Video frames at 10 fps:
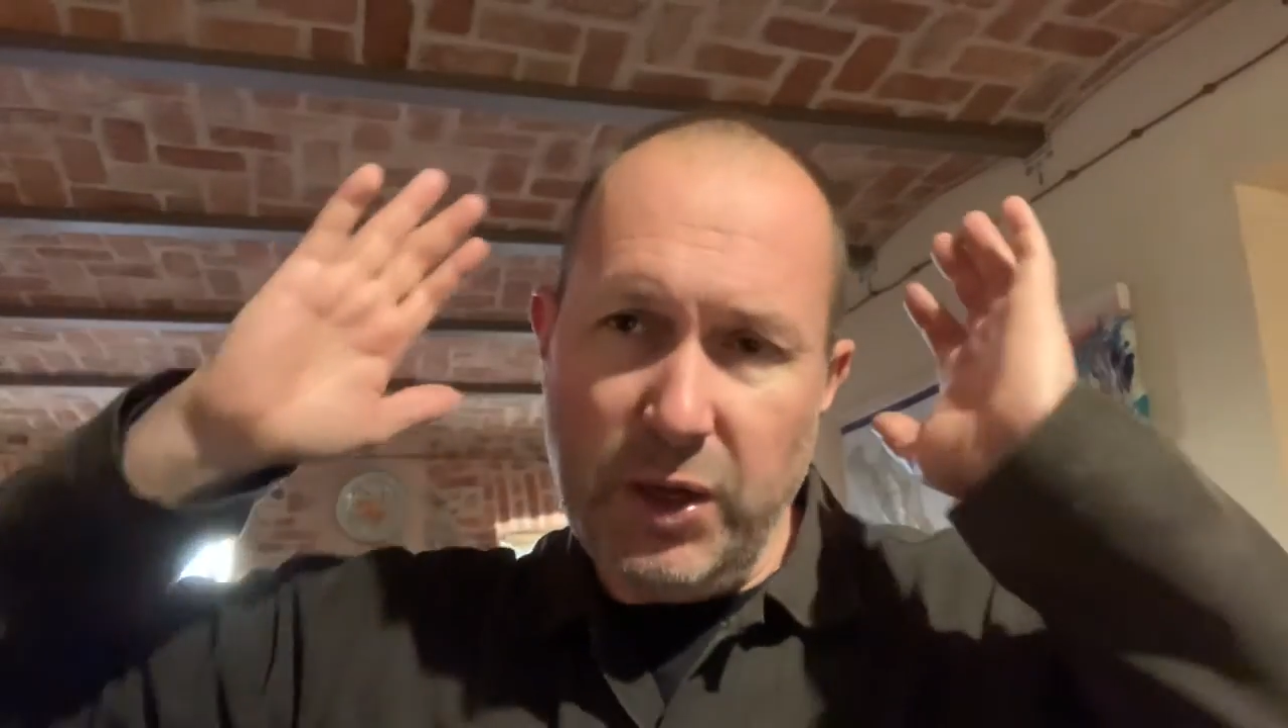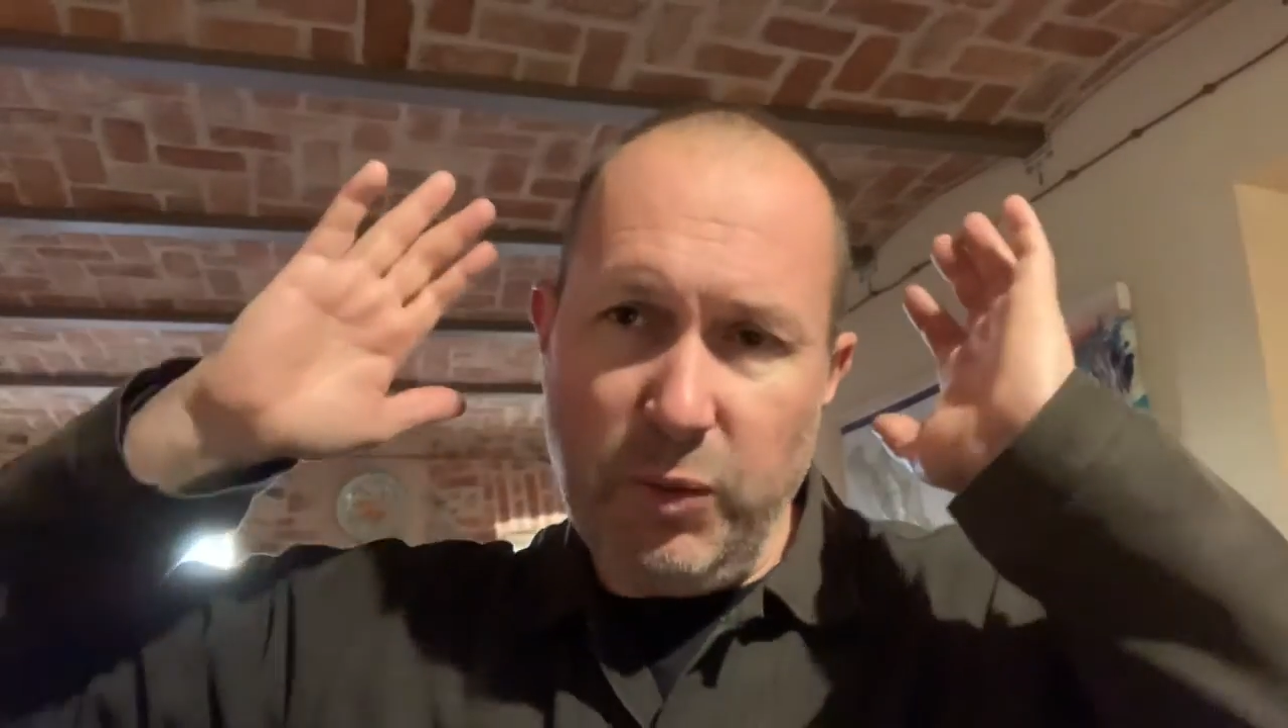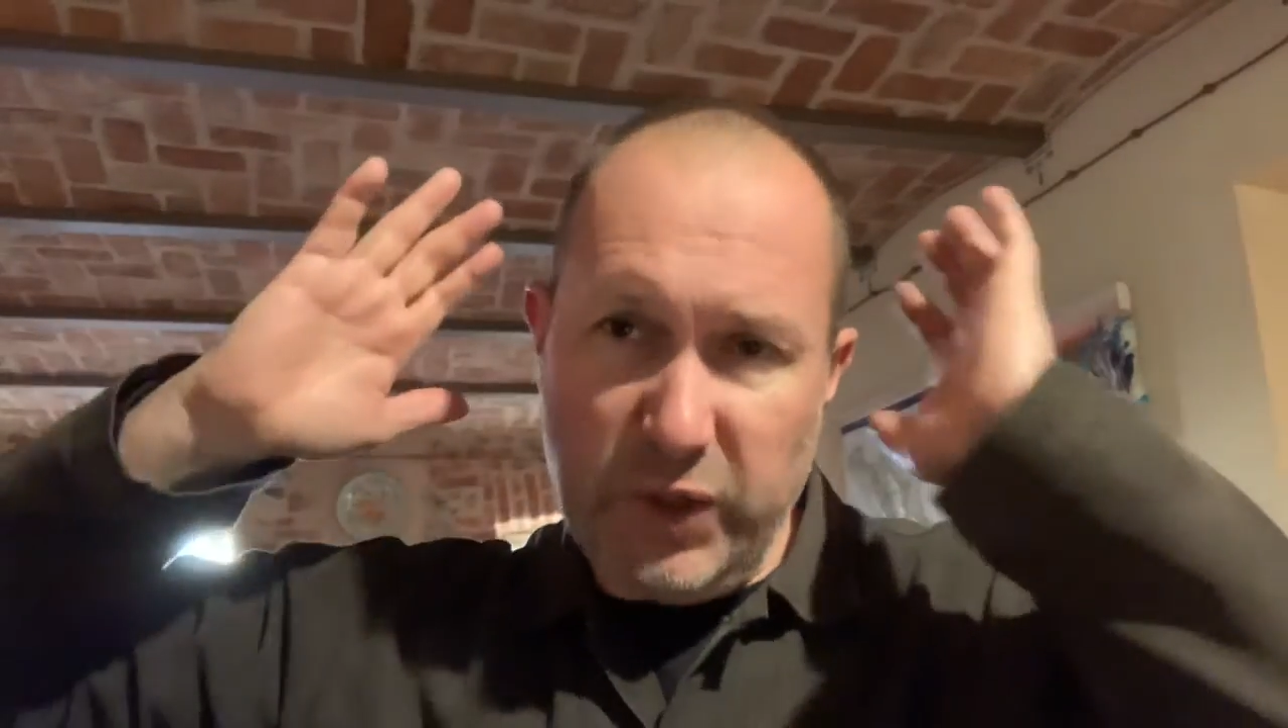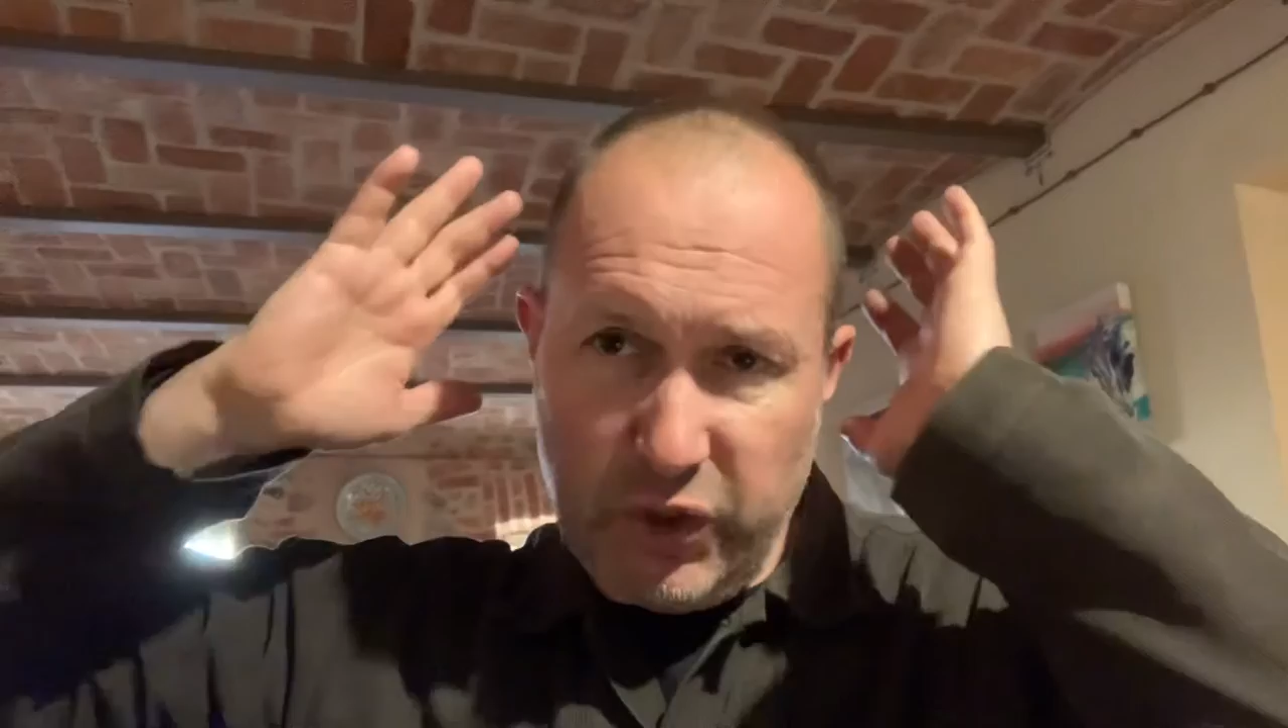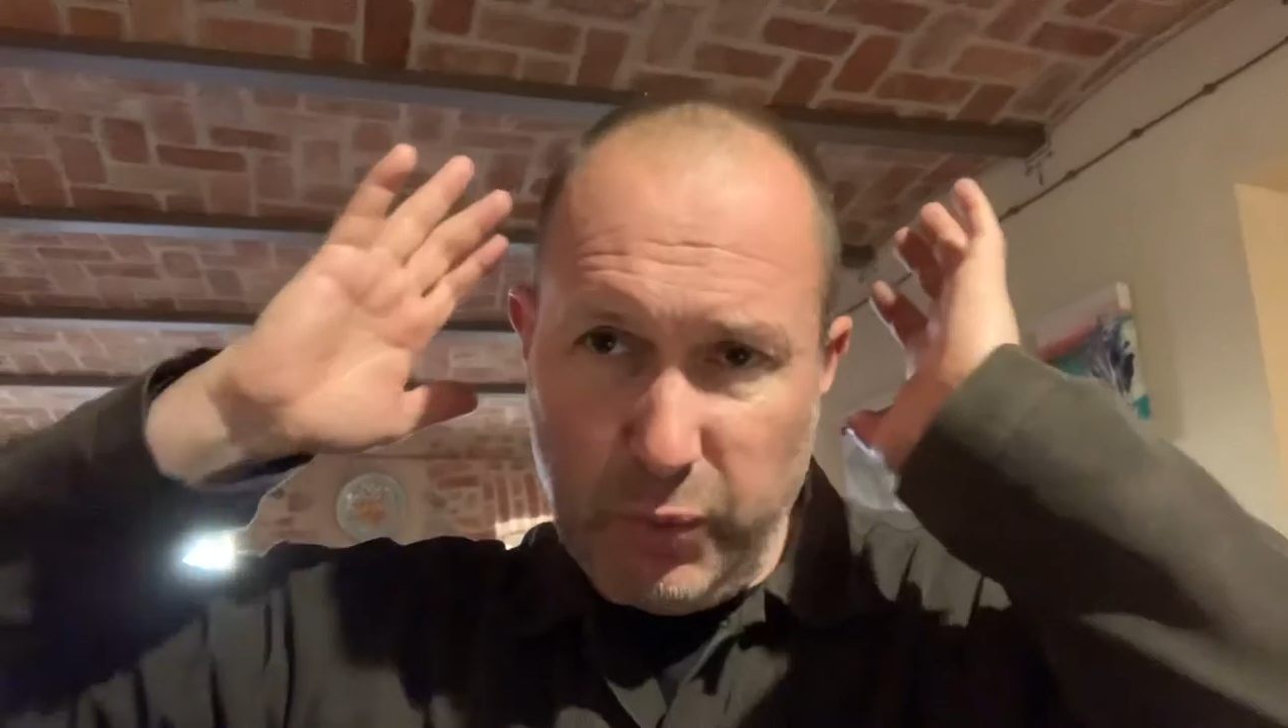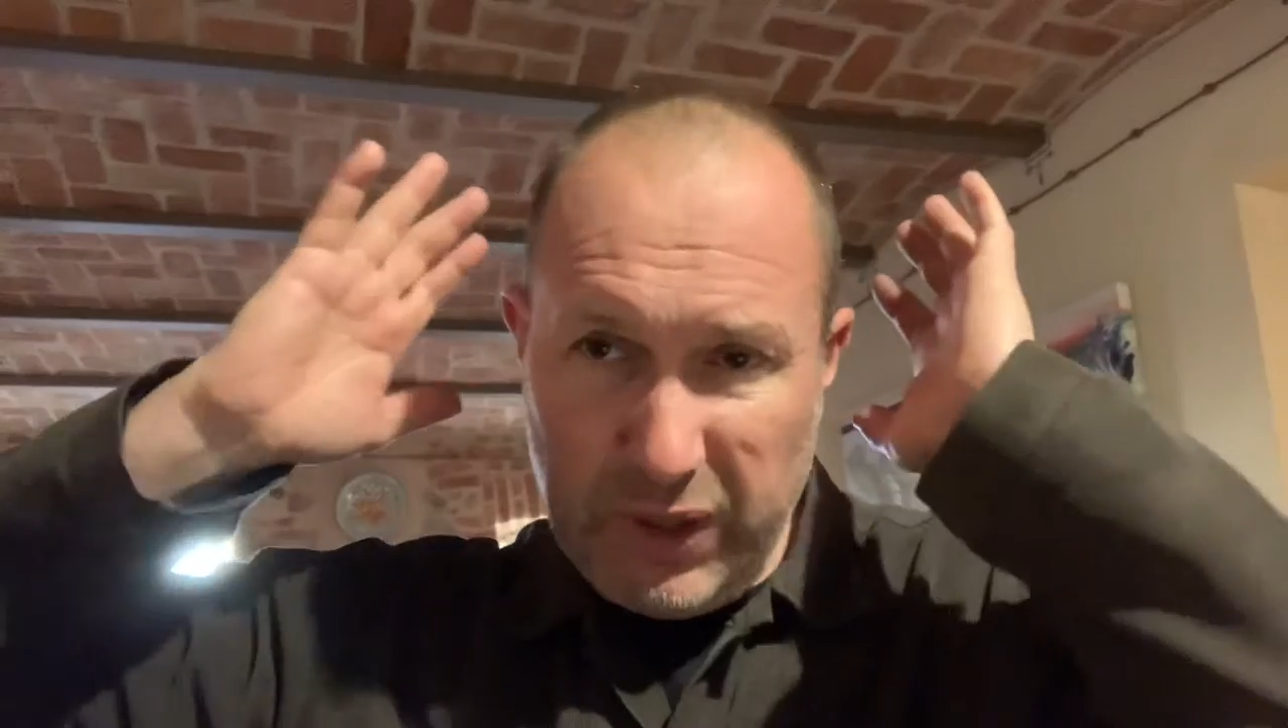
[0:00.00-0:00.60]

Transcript: which will